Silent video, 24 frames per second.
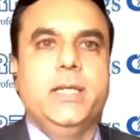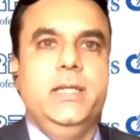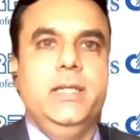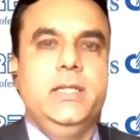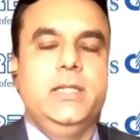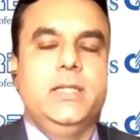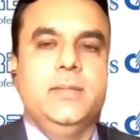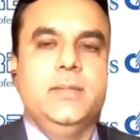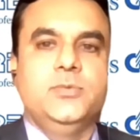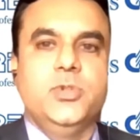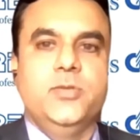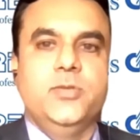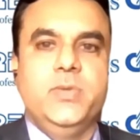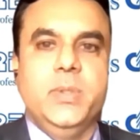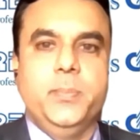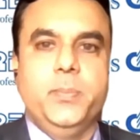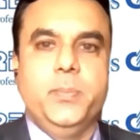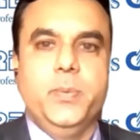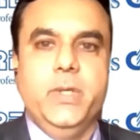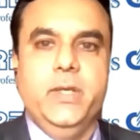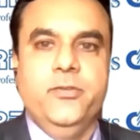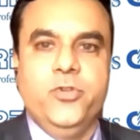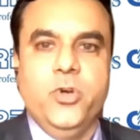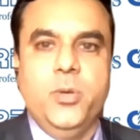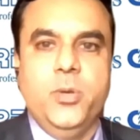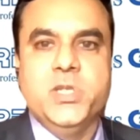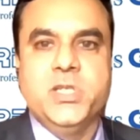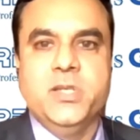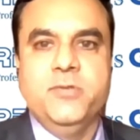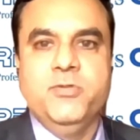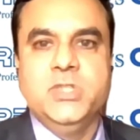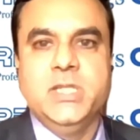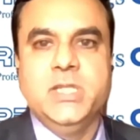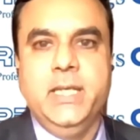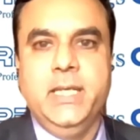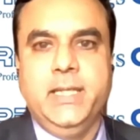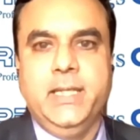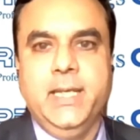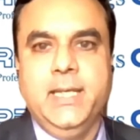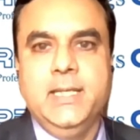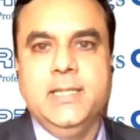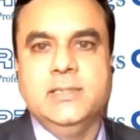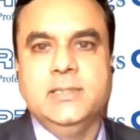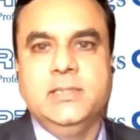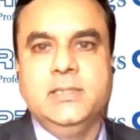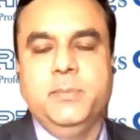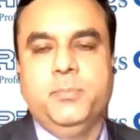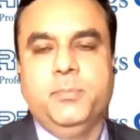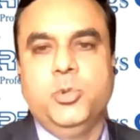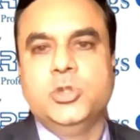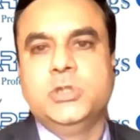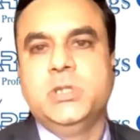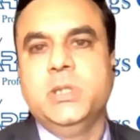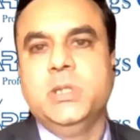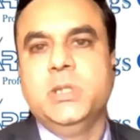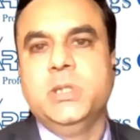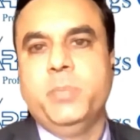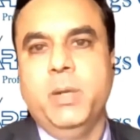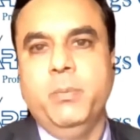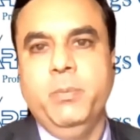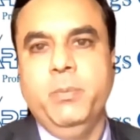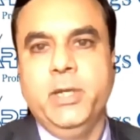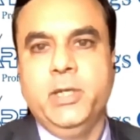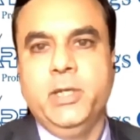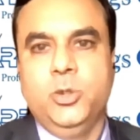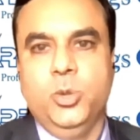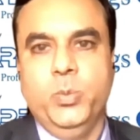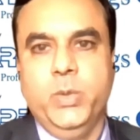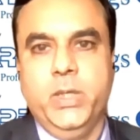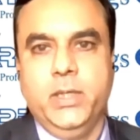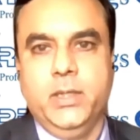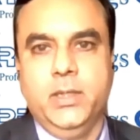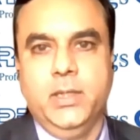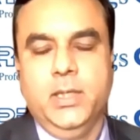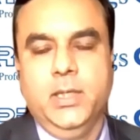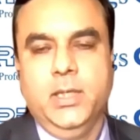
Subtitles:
in terms of the information which the rating agency puts in public domain